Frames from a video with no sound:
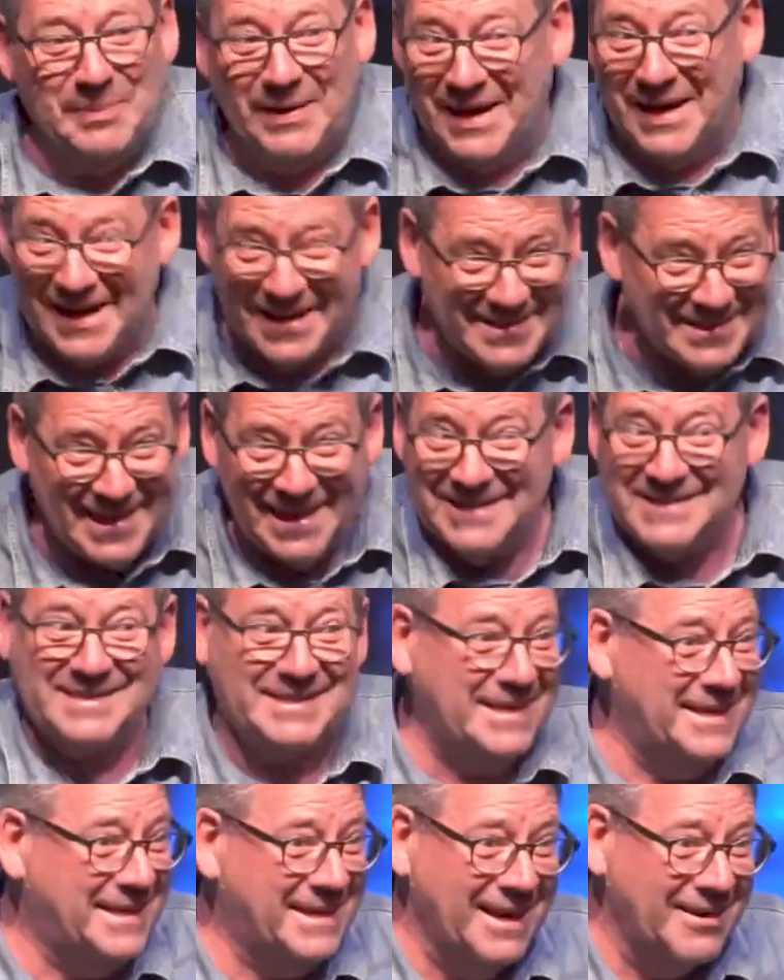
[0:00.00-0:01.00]
better
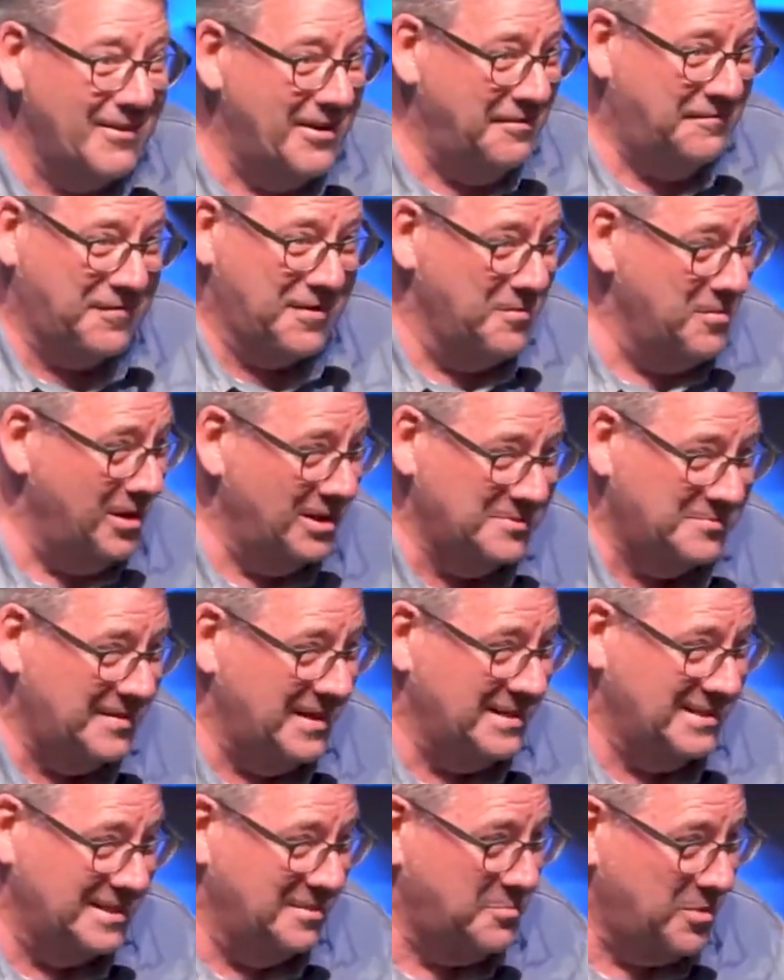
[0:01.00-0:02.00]
tasting curry from those
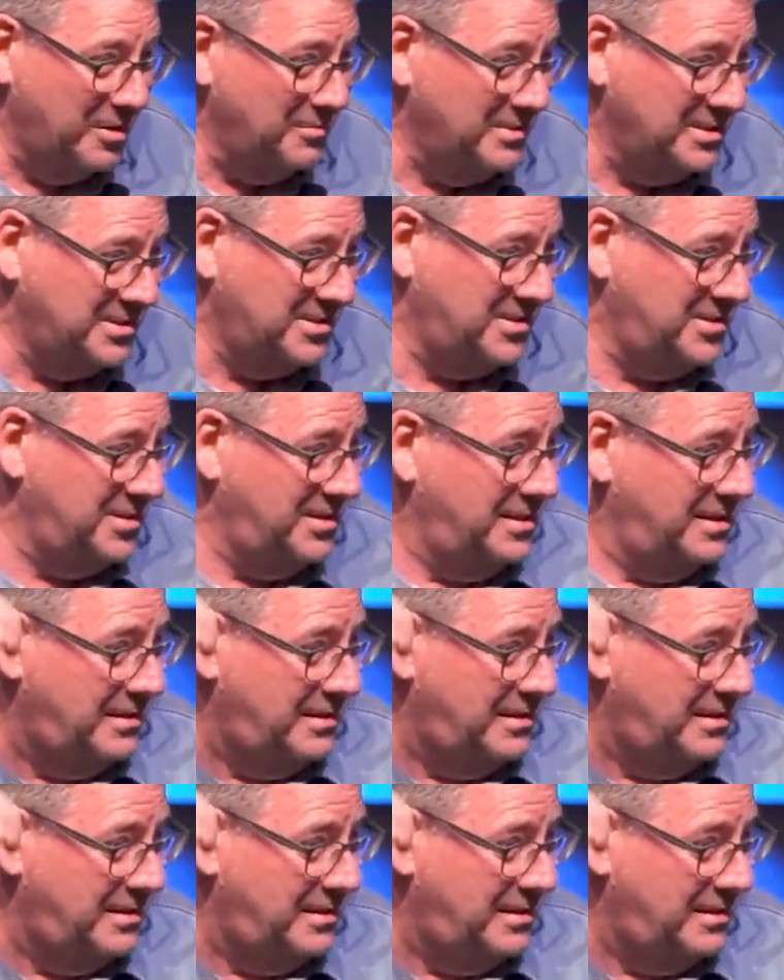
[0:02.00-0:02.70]
places, I promise you.